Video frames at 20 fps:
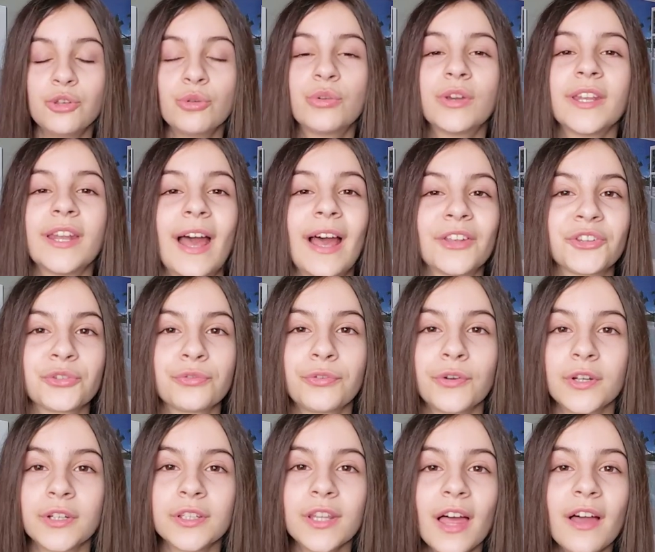You can ask
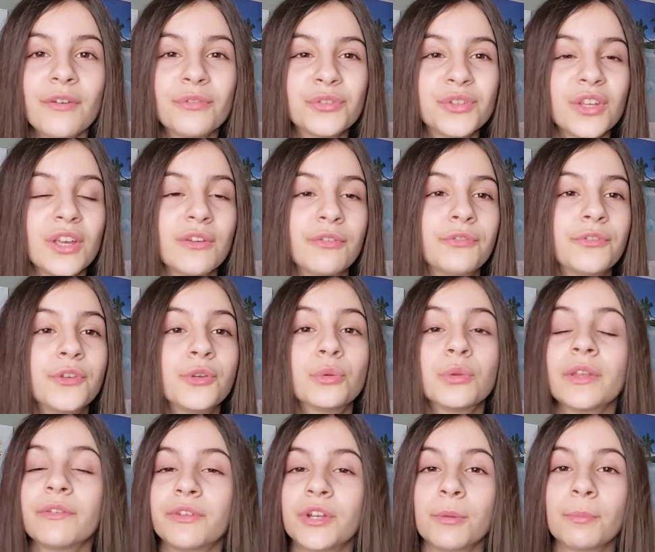for gloves. If you
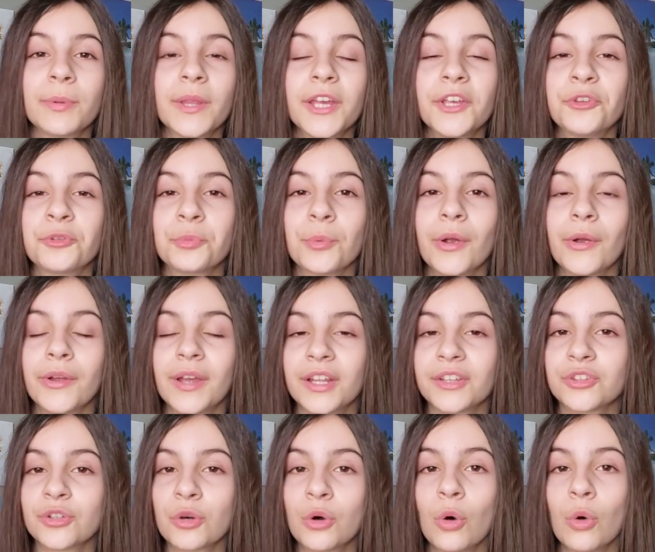live in a place where it
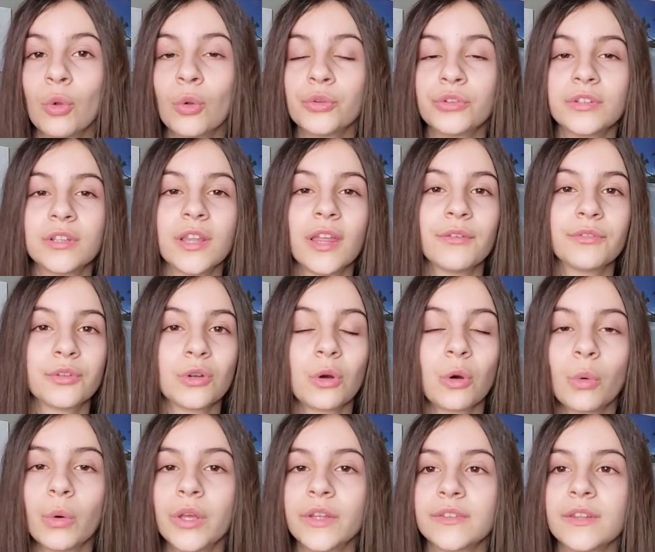gets cold, gloves are
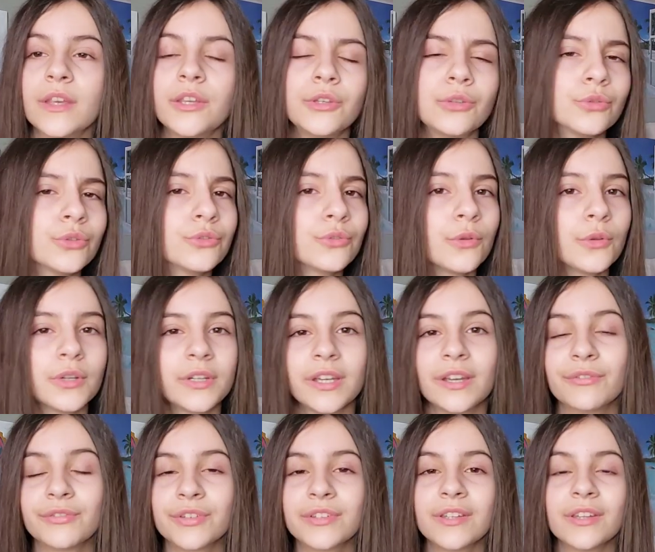always a useful
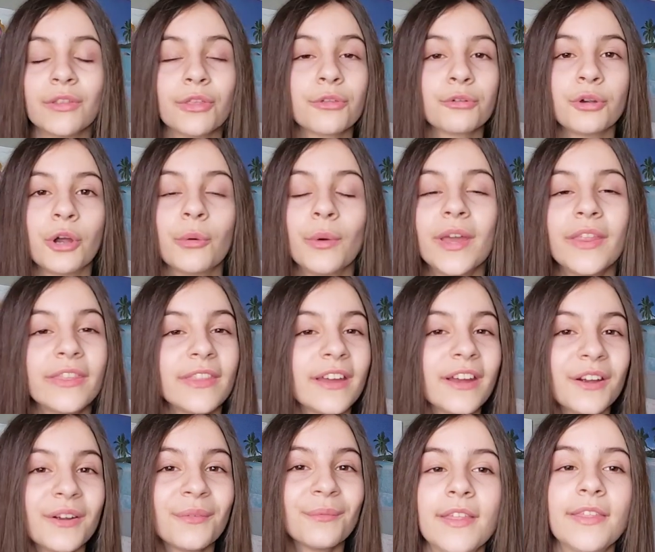gift to throw in
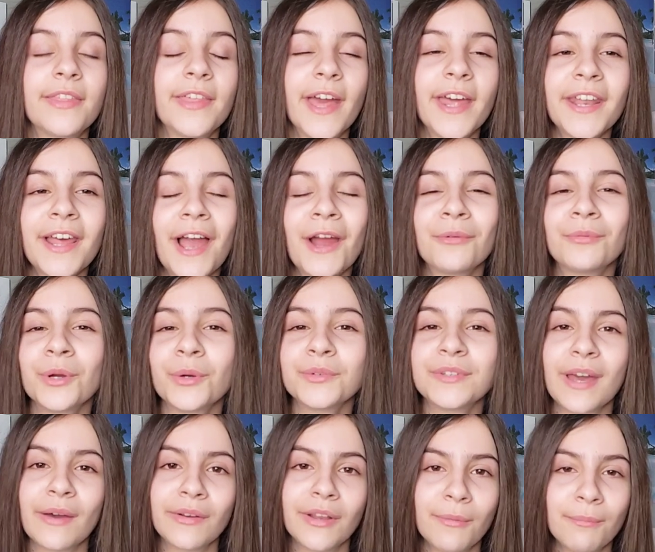there. Then I wrote
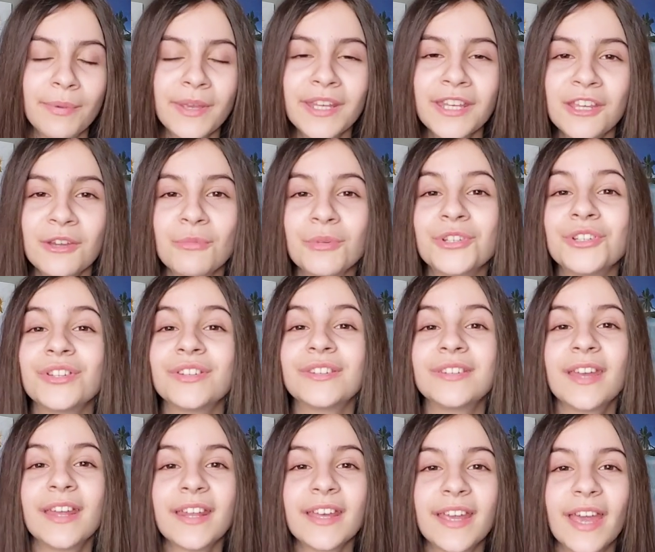down a beanie, which is
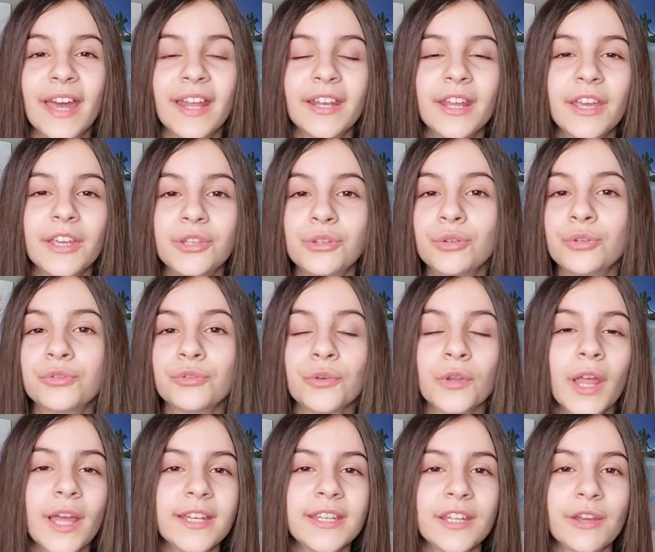yet again a useful
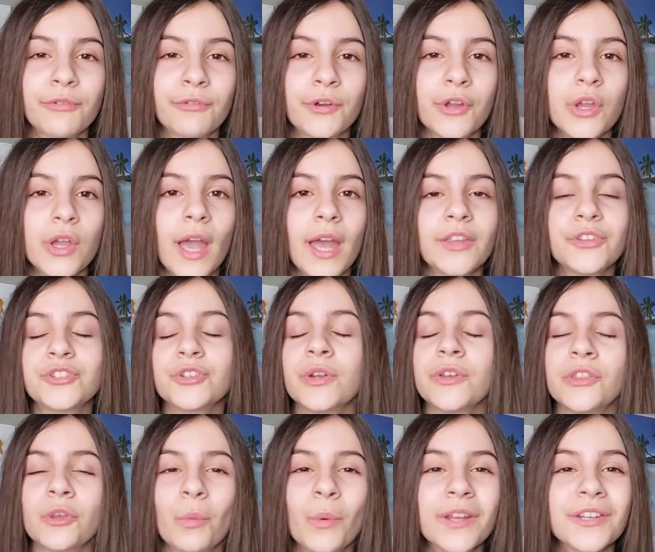idea for you guys during
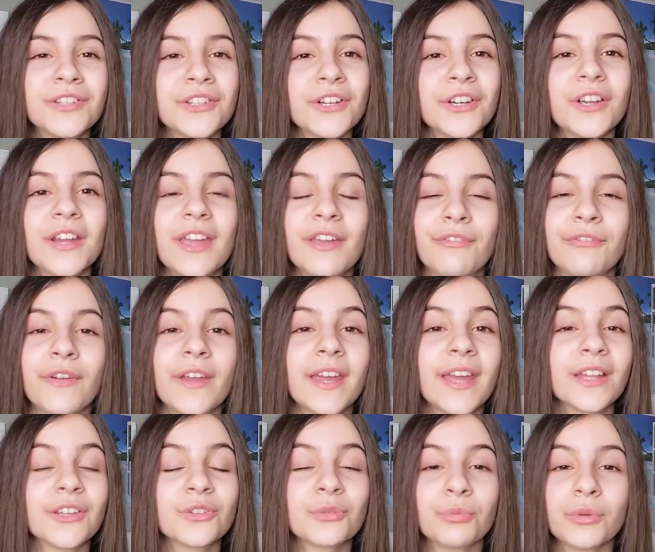the winter. If it
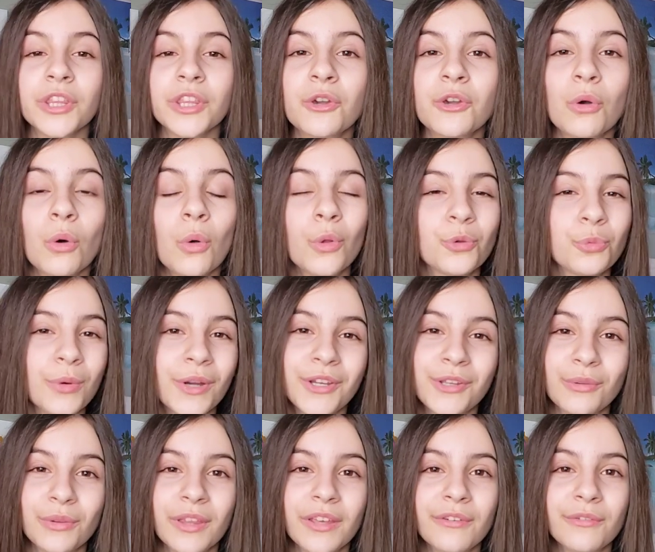gets cold where
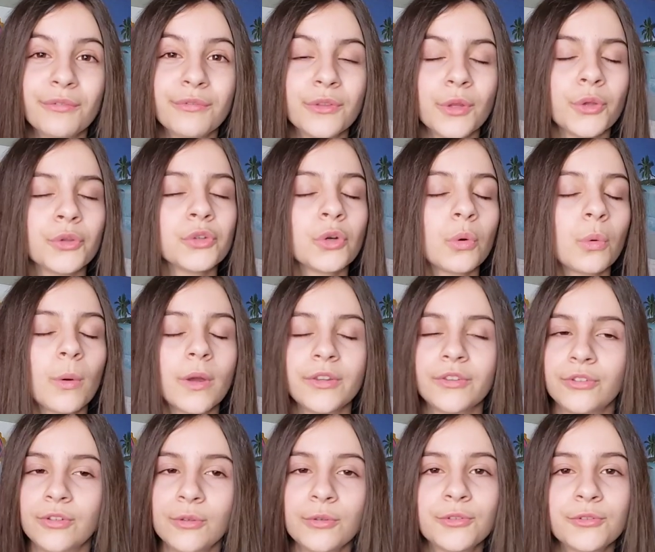you live, those are
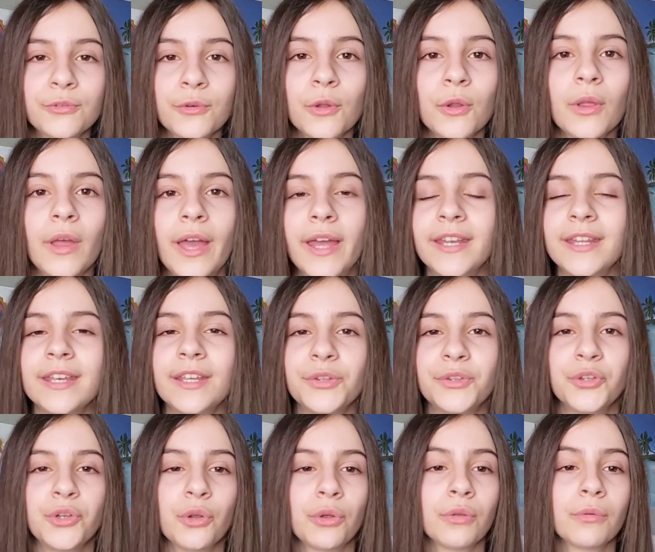always useful and
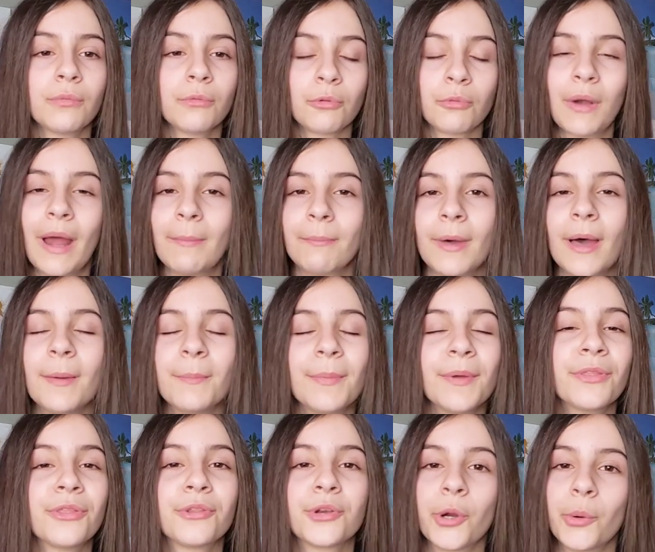easy to wrap up
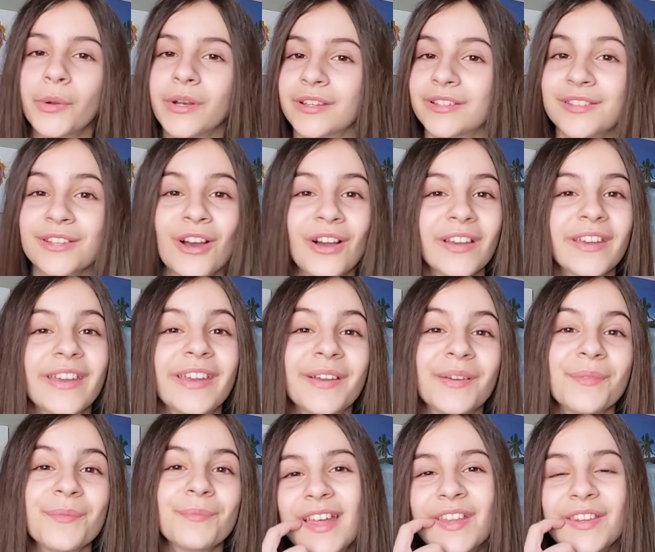and throw in a stocking.